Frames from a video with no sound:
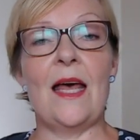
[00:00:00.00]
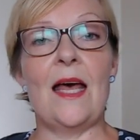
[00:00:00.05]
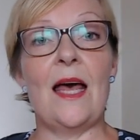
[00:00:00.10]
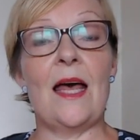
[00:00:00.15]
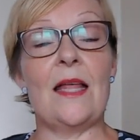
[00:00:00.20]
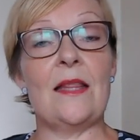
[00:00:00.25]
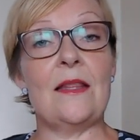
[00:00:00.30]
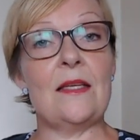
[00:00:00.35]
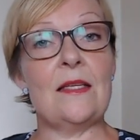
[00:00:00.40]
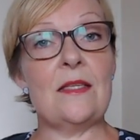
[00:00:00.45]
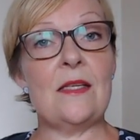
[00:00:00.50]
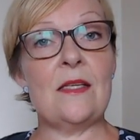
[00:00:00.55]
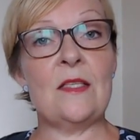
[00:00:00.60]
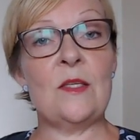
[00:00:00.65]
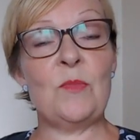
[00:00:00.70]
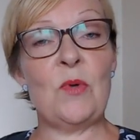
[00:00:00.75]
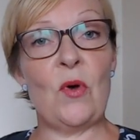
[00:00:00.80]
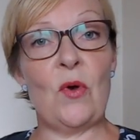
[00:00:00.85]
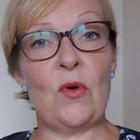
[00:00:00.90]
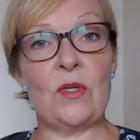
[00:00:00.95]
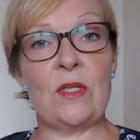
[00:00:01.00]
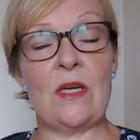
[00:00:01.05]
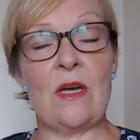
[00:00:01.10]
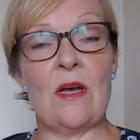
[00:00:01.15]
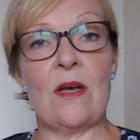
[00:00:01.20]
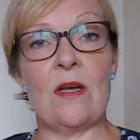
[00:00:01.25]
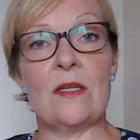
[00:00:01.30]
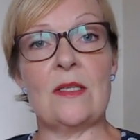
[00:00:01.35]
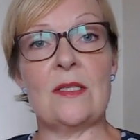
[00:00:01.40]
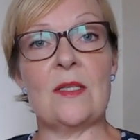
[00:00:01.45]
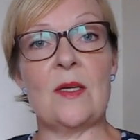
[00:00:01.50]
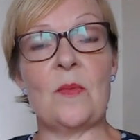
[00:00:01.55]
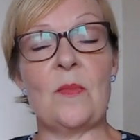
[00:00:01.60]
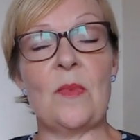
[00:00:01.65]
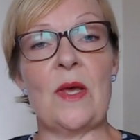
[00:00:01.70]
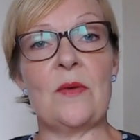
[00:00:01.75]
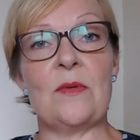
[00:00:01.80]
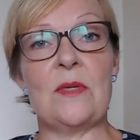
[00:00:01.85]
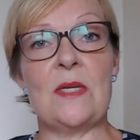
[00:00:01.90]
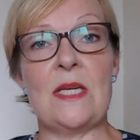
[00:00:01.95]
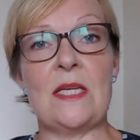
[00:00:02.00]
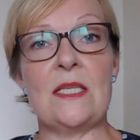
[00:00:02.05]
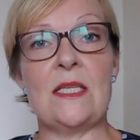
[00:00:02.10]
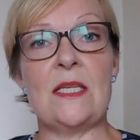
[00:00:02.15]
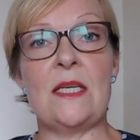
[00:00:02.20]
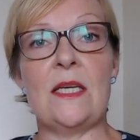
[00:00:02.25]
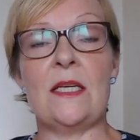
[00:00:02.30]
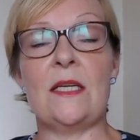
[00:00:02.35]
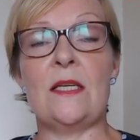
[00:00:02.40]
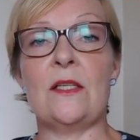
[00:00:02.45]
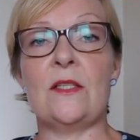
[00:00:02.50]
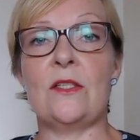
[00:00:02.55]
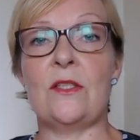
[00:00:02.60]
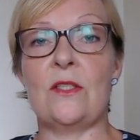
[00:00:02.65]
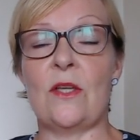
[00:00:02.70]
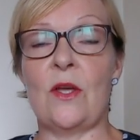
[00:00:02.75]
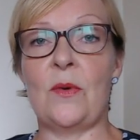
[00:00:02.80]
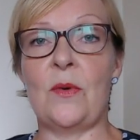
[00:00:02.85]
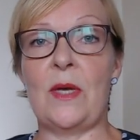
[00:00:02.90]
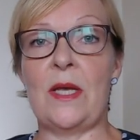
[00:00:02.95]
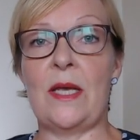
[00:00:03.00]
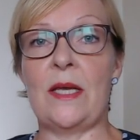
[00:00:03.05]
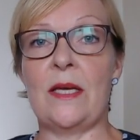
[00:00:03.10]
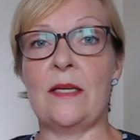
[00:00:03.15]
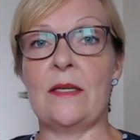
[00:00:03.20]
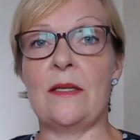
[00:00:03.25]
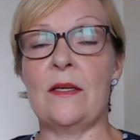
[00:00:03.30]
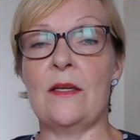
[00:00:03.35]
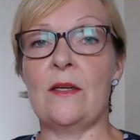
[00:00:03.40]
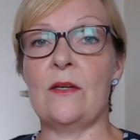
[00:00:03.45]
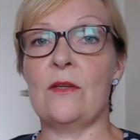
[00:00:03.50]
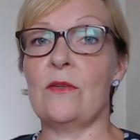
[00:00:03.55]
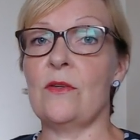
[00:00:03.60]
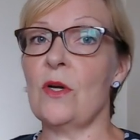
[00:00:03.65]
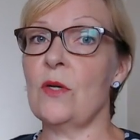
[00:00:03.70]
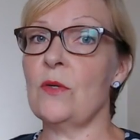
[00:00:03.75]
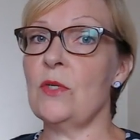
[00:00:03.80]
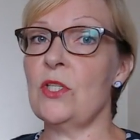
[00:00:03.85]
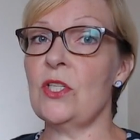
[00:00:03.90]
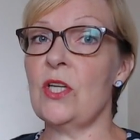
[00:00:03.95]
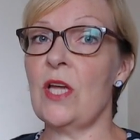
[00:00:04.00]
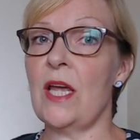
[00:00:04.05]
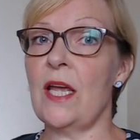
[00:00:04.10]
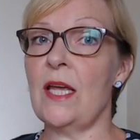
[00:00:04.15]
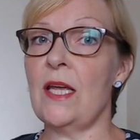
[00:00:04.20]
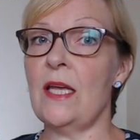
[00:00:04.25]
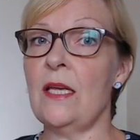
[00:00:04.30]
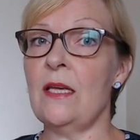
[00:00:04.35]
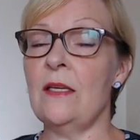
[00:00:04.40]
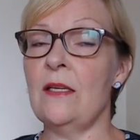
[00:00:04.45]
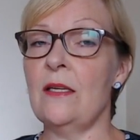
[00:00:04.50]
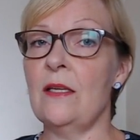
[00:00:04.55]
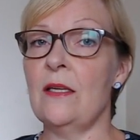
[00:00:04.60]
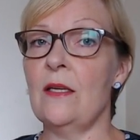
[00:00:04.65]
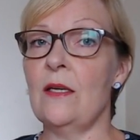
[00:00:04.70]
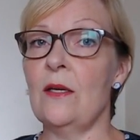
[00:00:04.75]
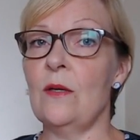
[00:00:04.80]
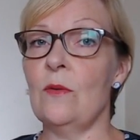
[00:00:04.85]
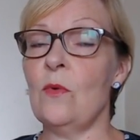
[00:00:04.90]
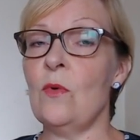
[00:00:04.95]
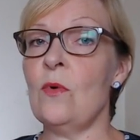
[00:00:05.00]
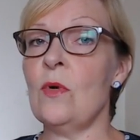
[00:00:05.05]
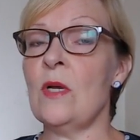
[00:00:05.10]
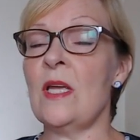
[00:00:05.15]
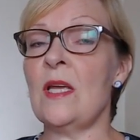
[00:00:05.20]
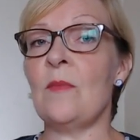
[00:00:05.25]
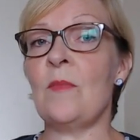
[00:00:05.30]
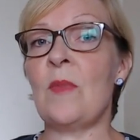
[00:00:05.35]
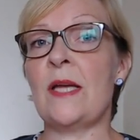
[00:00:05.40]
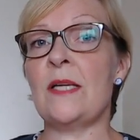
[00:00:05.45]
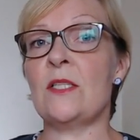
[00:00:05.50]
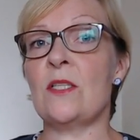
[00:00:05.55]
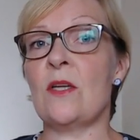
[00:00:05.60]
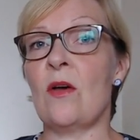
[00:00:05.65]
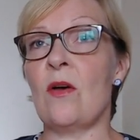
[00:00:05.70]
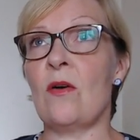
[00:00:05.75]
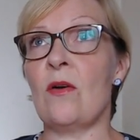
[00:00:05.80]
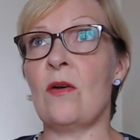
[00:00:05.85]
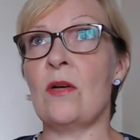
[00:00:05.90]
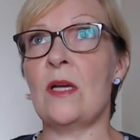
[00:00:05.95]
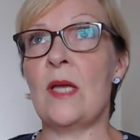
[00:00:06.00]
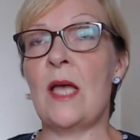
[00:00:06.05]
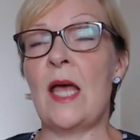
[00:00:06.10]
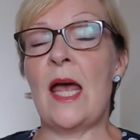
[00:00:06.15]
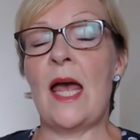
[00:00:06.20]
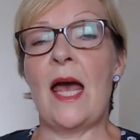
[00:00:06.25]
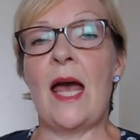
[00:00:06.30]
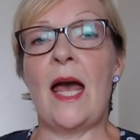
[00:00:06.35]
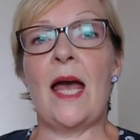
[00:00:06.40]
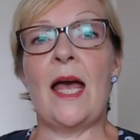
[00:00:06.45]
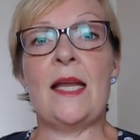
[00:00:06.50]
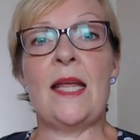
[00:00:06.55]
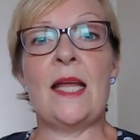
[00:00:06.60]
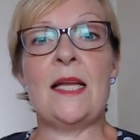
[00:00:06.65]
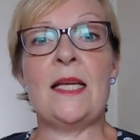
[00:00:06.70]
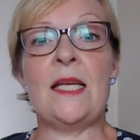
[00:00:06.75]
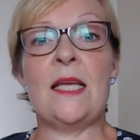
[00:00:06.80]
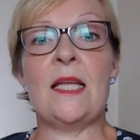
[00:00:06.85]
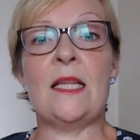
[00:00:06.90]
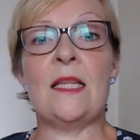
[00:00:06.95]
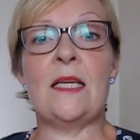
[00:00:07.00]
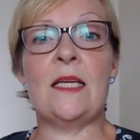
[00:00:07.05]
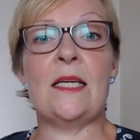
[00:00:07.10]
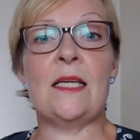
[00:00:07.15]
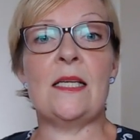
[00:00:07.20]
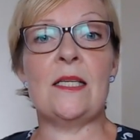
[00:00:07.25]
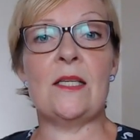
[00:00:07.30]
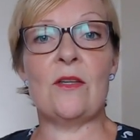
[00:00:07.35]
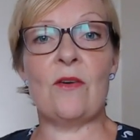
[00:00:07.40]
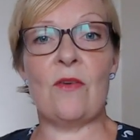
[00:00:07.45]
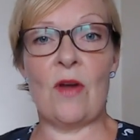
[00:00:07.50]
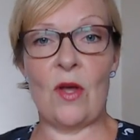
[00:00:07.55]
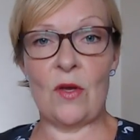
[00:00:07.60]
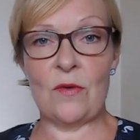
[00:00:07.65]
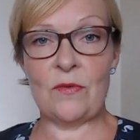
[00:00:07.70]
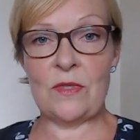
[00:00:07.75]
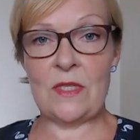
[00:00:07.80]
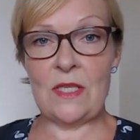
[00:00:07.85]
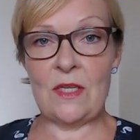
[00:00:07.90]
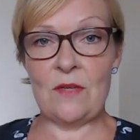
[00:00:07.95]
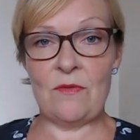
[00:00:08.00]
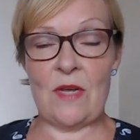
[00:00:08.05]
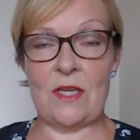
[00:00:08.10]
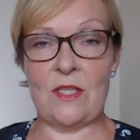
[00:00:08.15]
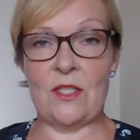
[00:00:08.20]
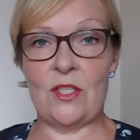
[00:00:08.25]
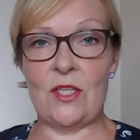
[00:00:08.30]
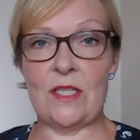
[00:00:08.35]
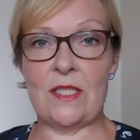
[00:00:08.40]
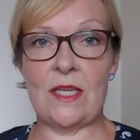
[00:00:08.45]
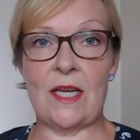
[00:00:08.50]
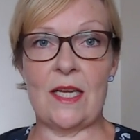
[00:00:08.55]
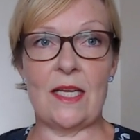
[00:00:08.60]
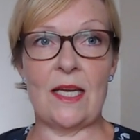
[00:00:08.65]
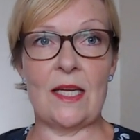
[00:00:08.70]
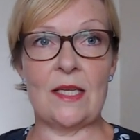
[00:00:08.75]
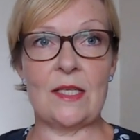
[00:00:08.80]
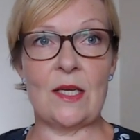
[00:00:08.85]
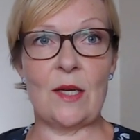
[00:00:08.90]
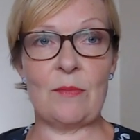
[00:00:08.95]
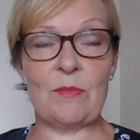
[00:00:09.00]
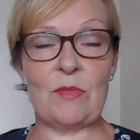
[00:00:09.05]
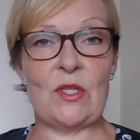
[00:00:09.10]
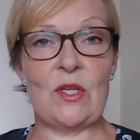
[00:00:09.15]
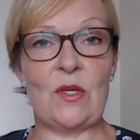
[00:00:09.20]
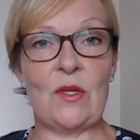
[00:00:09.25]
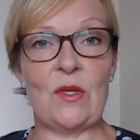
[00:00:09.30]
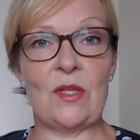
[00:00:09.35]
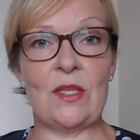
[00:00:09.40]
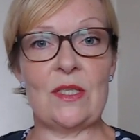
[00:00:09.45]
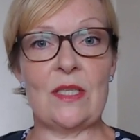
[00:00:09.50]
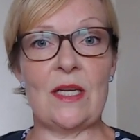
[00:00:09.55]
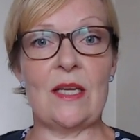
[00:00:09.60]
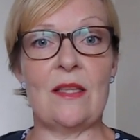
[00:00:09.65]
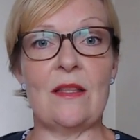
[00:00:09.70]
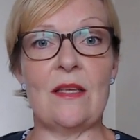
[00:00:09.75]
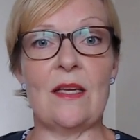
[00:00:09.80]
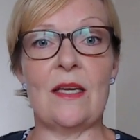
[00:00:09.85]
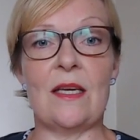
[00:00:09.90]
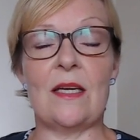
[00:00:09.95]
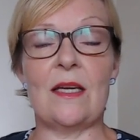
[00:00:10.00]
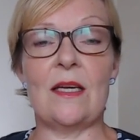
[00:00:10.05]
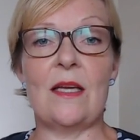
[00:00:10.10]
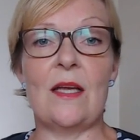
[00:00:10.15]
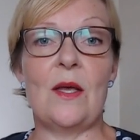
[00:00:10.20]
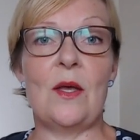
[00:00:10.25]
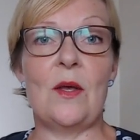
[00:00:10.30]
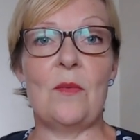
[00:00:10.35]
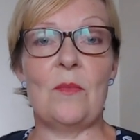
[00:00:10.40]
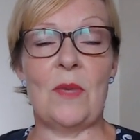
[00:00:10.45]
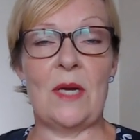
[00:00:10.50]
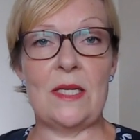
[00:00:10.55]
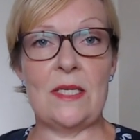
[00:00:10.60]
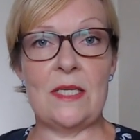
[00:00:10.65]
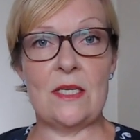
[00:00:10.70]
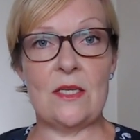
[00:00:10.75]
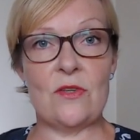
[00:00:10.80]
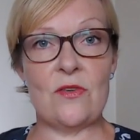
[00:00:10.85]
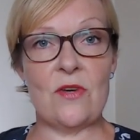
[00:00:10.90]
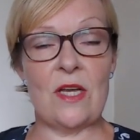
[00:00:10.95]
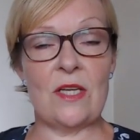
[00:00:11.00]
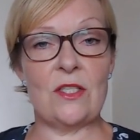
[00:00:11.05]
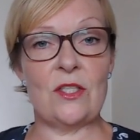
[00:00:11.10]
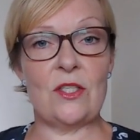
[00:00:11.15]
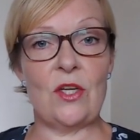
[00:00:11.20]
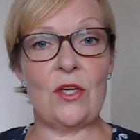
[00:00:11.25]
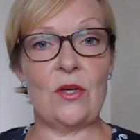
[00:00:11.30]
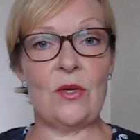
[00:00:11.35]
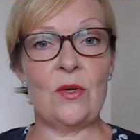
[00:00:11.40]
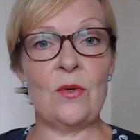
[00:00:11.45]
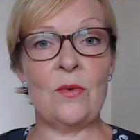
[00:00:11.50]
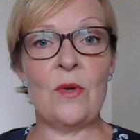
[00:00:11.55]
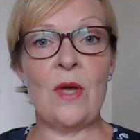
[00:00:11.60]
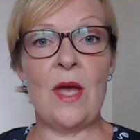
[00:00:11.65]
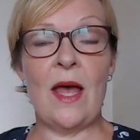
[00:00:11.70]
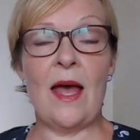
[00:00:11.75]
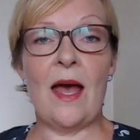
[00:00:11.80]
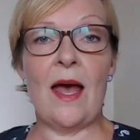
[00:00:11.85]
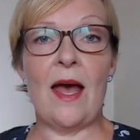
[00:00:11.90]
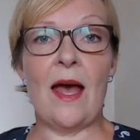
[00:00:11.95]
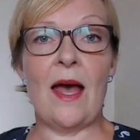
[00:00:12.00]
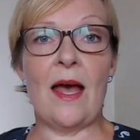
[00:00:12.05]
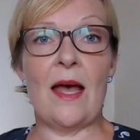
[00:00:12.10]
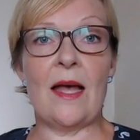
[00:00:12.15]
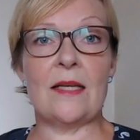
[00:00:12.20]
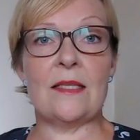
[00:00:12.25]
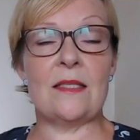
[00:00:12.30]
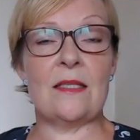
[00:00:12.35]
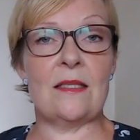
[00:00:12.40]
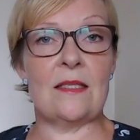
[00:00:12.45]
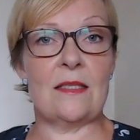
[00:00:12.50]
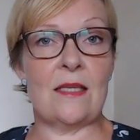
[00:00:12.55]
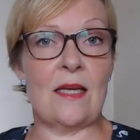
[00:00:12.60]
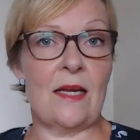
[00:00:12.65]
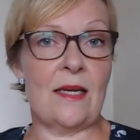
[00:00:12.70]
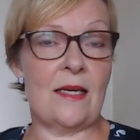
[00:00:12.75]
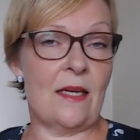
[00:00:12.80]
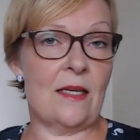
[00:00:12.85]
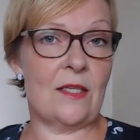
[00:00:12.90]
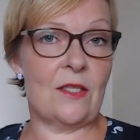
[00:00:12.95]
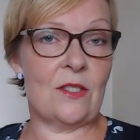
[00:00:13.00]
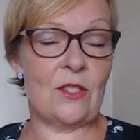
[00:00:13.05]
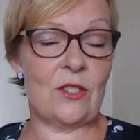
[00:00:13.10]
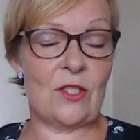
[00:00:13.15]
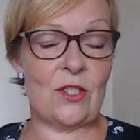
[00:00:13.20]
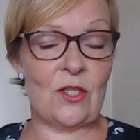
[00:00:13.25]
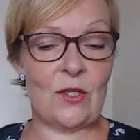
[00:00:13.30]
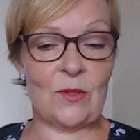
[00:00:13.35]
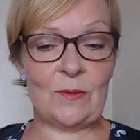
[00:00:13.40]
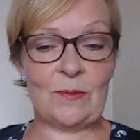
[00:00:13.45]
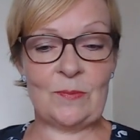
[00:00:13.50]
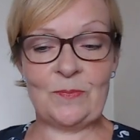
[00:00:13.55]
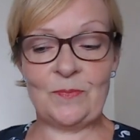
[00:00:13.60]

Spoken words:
and this is a podcast about knitting, sewing, crochet, walking my dog, and any other little crafty adventures I get up to that I think might interest you and that I like to do.